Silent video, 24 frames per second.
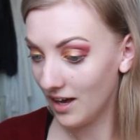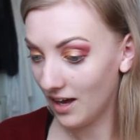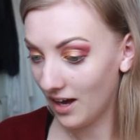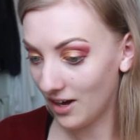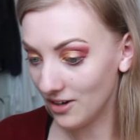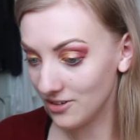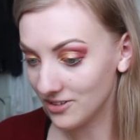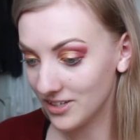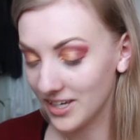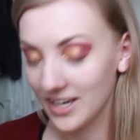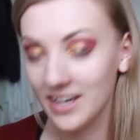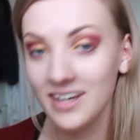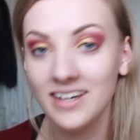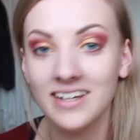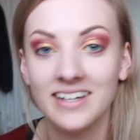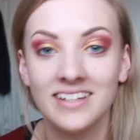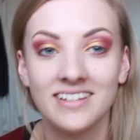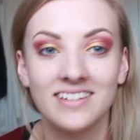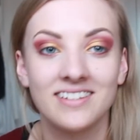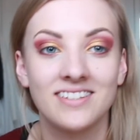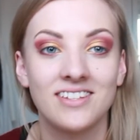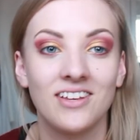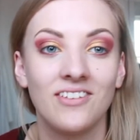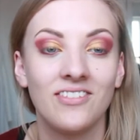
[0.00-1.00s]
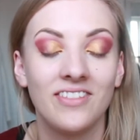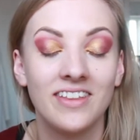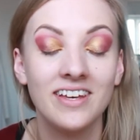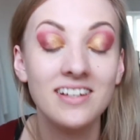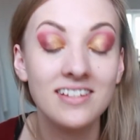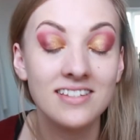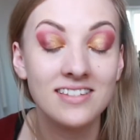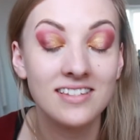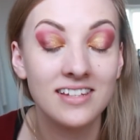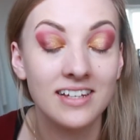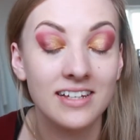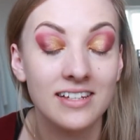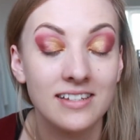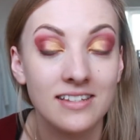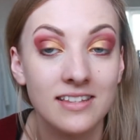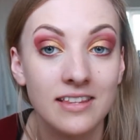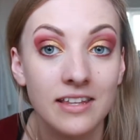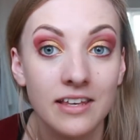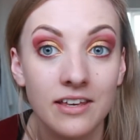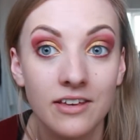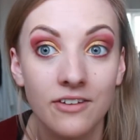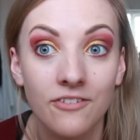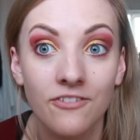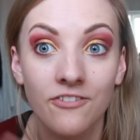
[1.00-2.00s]
Okay, so this is
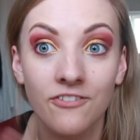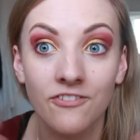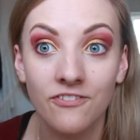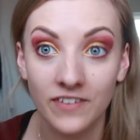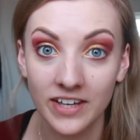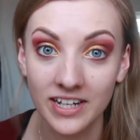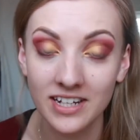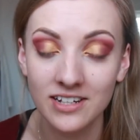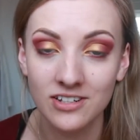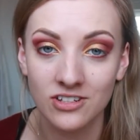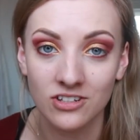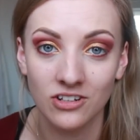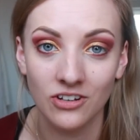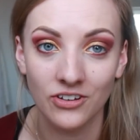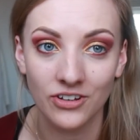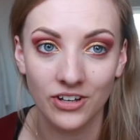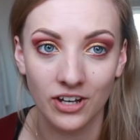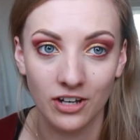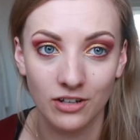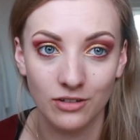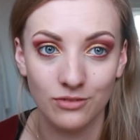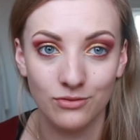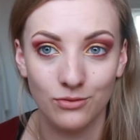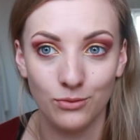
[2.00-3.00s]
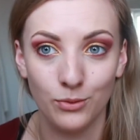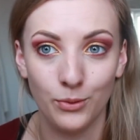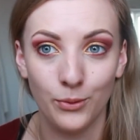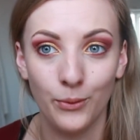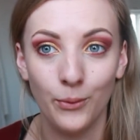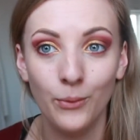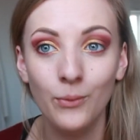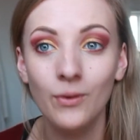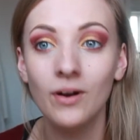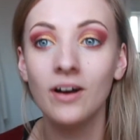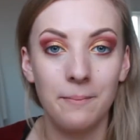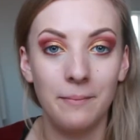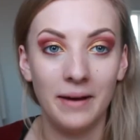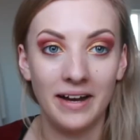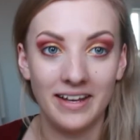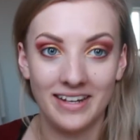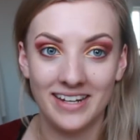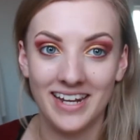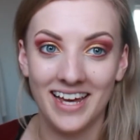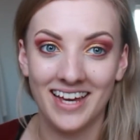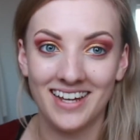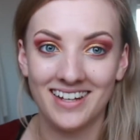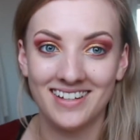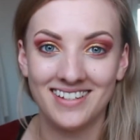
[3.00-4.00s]
the finished look overall. My
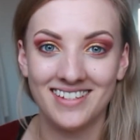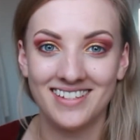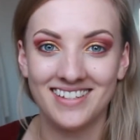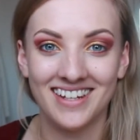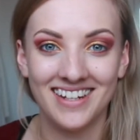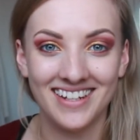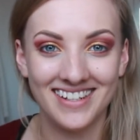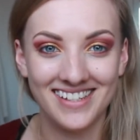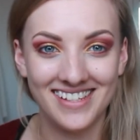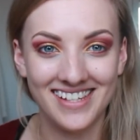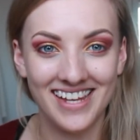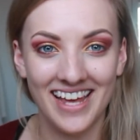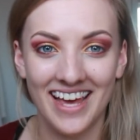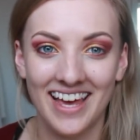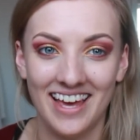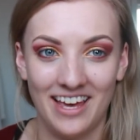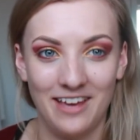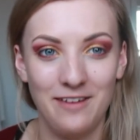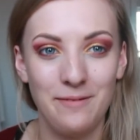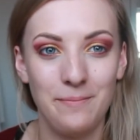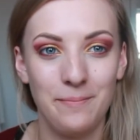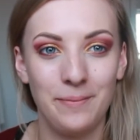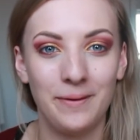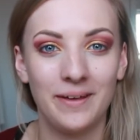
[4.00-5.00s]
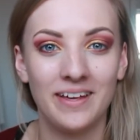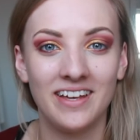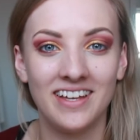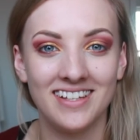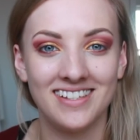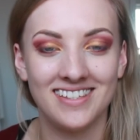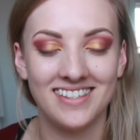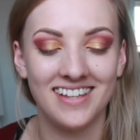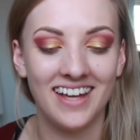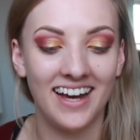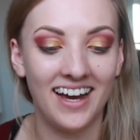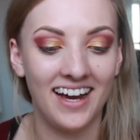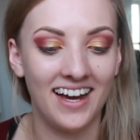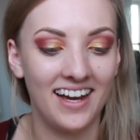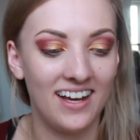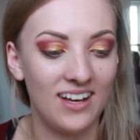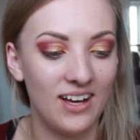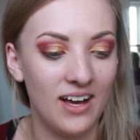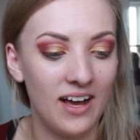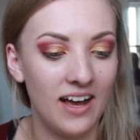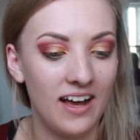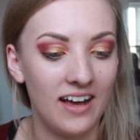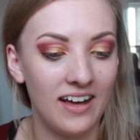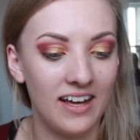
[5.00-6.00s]
next tip is that
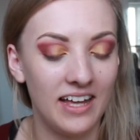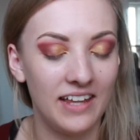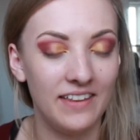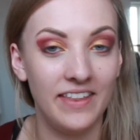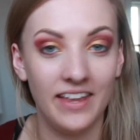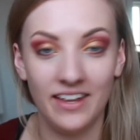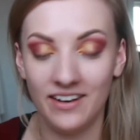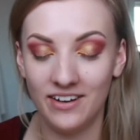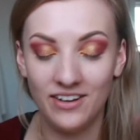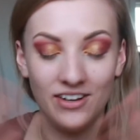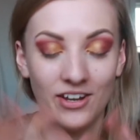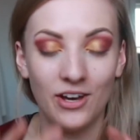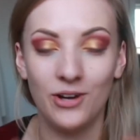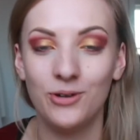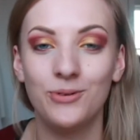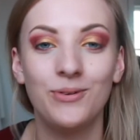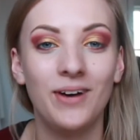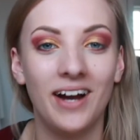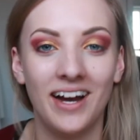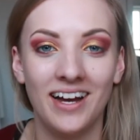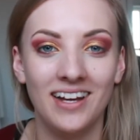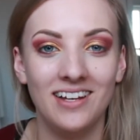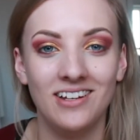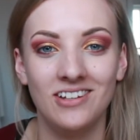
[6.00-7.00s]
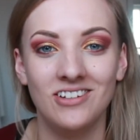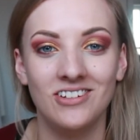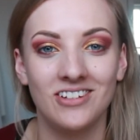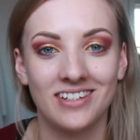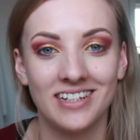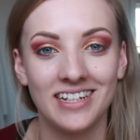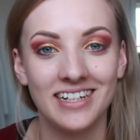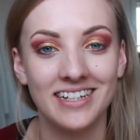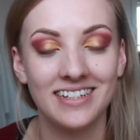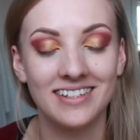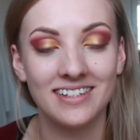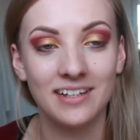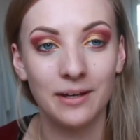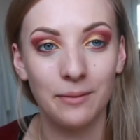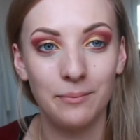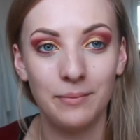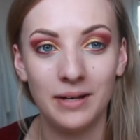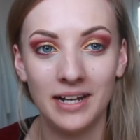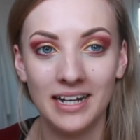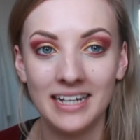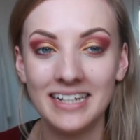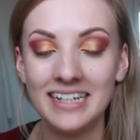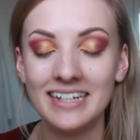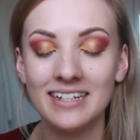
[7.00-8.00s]
no eye look is
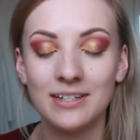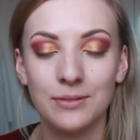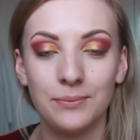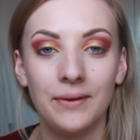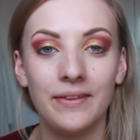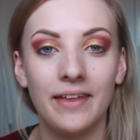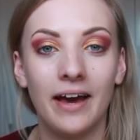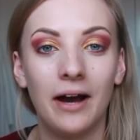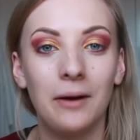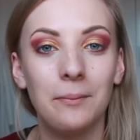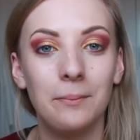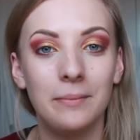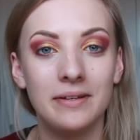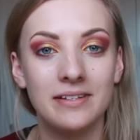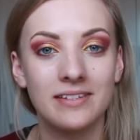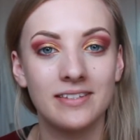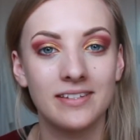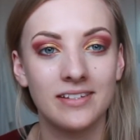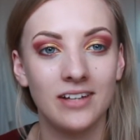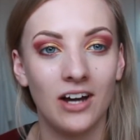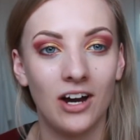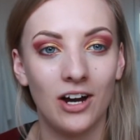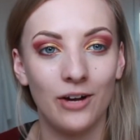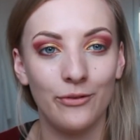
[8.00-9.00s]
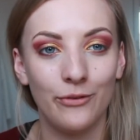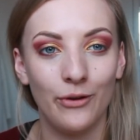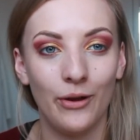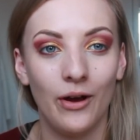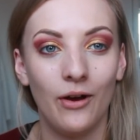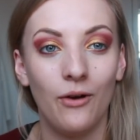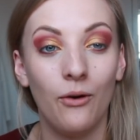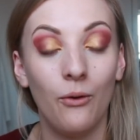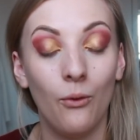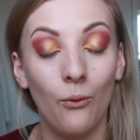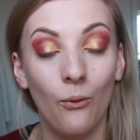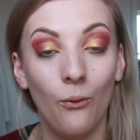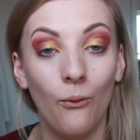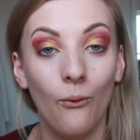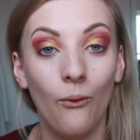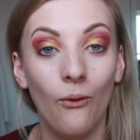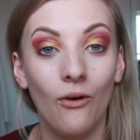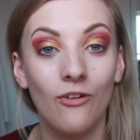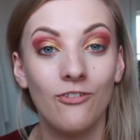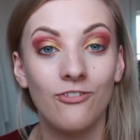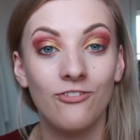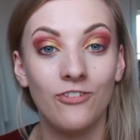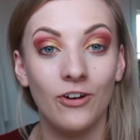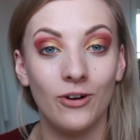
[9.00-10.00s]
complete without mascara or
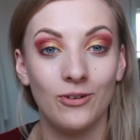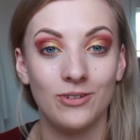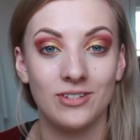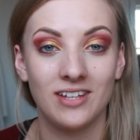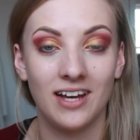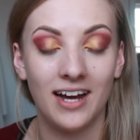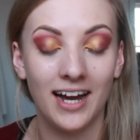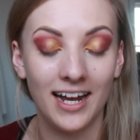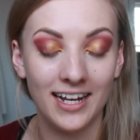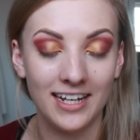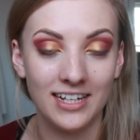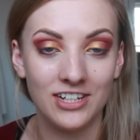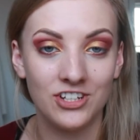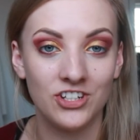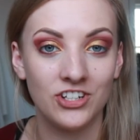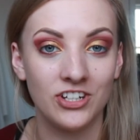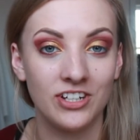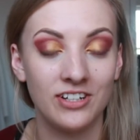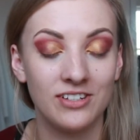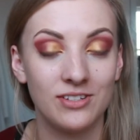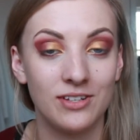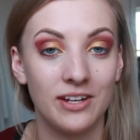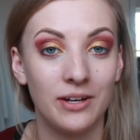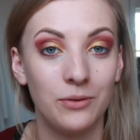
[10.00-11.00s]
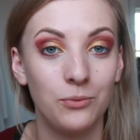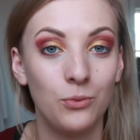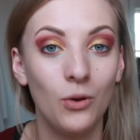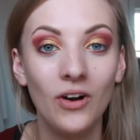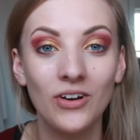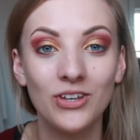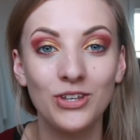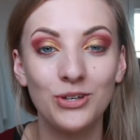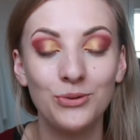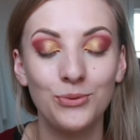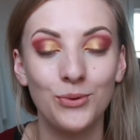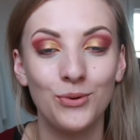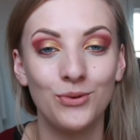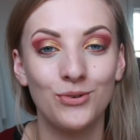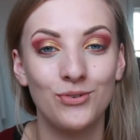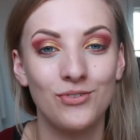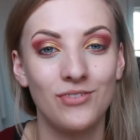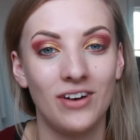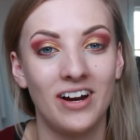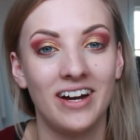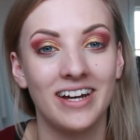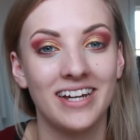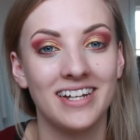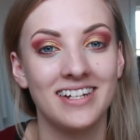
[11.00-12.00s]
false eyelashes. Now what you will
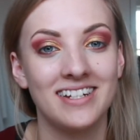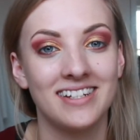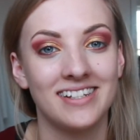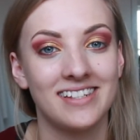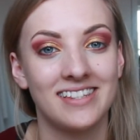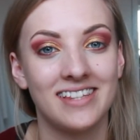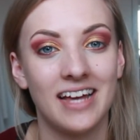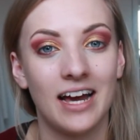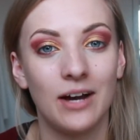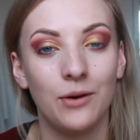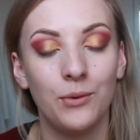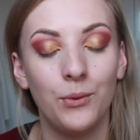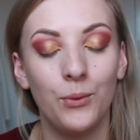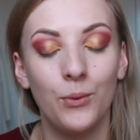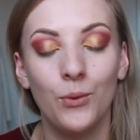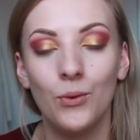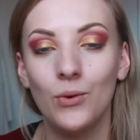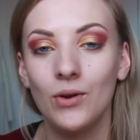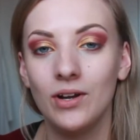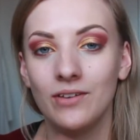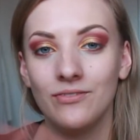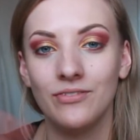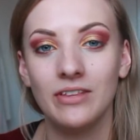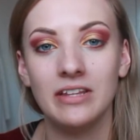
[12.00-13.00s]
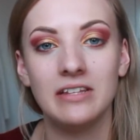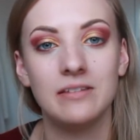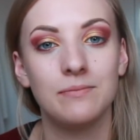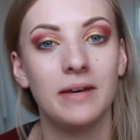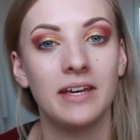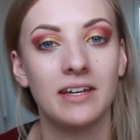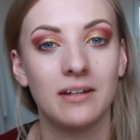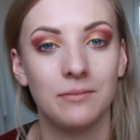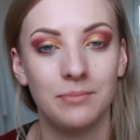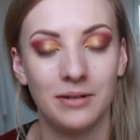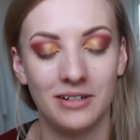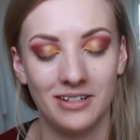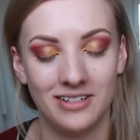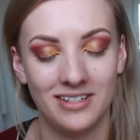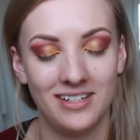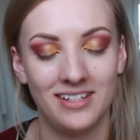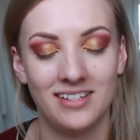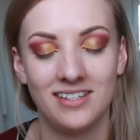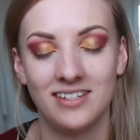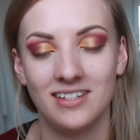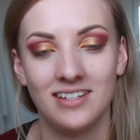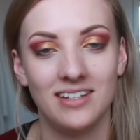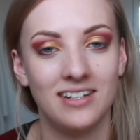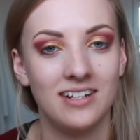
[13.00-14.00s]
find is that all of these makeup
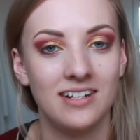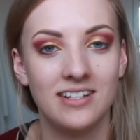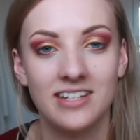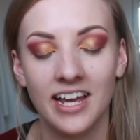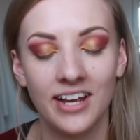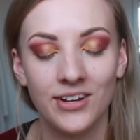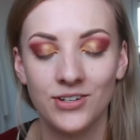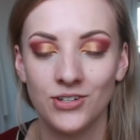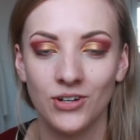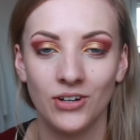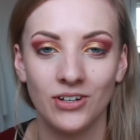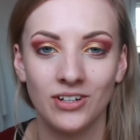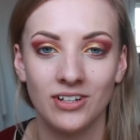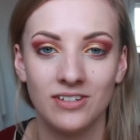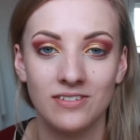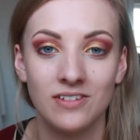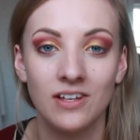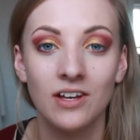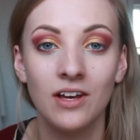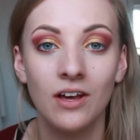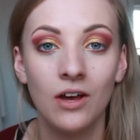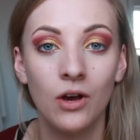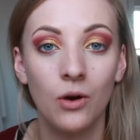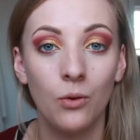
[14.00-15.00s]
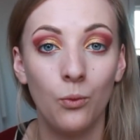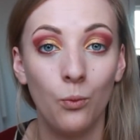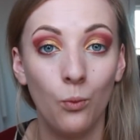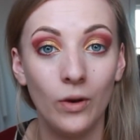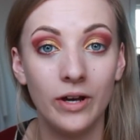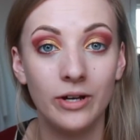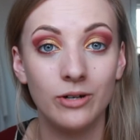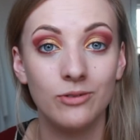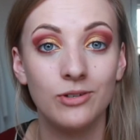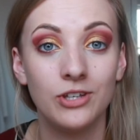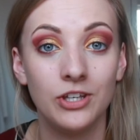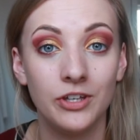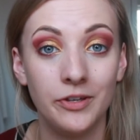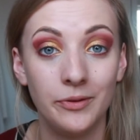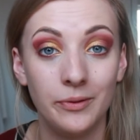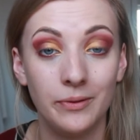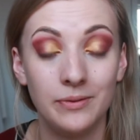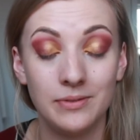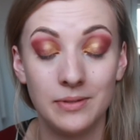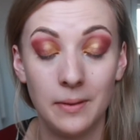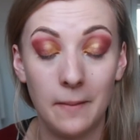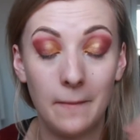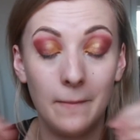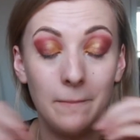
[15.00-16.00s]
artists and TikTokers will
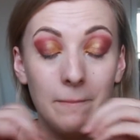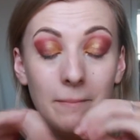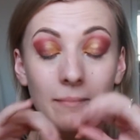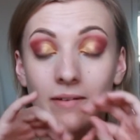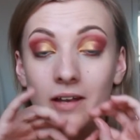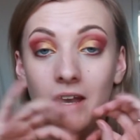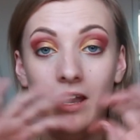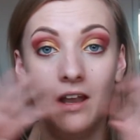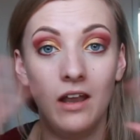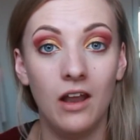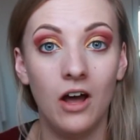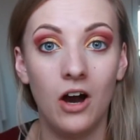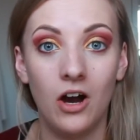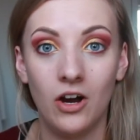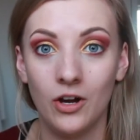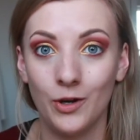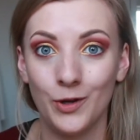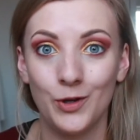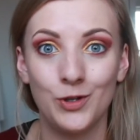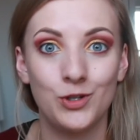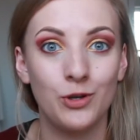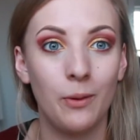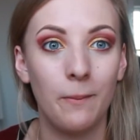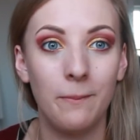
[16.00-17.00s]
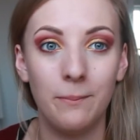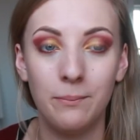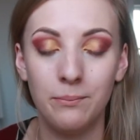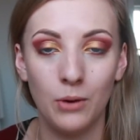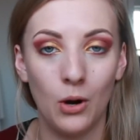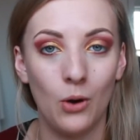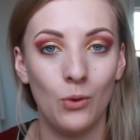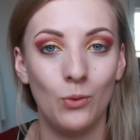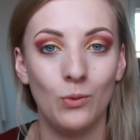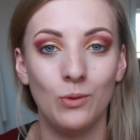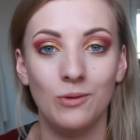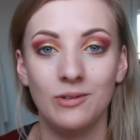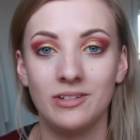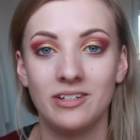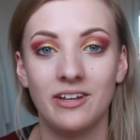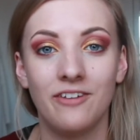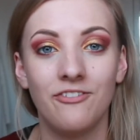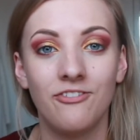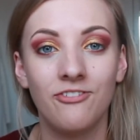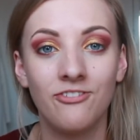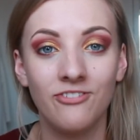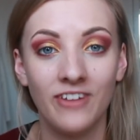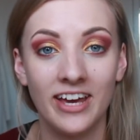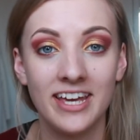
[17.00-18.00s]
use large, bold,
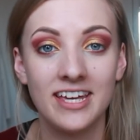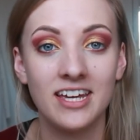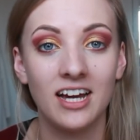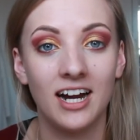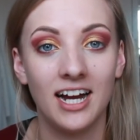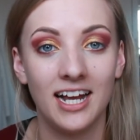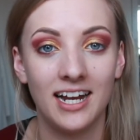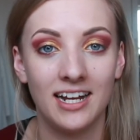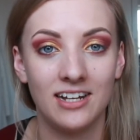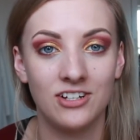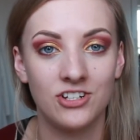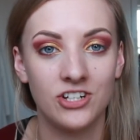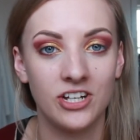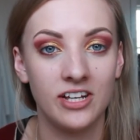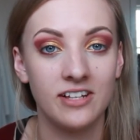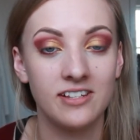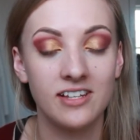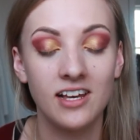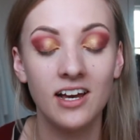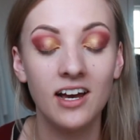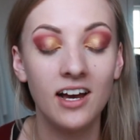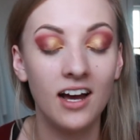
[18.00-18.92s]
fake eyelashes.